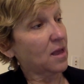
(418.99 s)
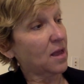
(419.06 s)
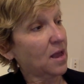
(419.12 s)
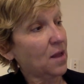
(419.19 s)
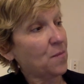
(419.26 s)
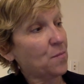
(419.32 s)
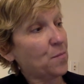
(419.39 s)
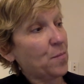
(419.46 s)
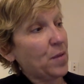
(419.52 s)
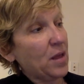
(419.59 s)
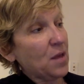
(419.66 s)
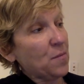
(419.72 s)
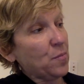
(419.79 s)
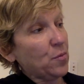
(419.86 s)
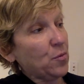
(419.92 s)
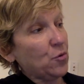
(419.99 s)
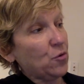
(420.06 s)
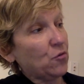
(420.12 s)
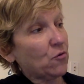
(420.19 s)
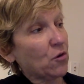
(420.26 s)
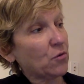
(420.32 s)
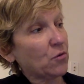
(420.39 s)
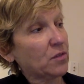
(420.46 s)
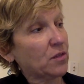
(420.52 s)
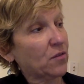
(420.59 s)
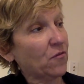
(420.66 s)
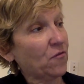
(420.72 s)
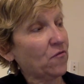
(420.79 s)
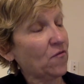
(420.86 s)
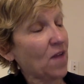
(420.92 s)
And bamboo grows the
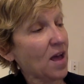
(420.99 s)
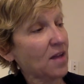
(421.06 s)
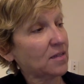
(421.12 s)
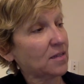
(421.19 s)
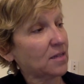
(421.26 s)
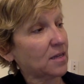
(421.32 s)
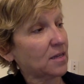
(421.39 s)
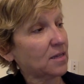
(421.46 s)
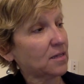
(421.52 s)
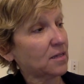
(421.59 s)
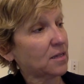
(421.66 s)
fastest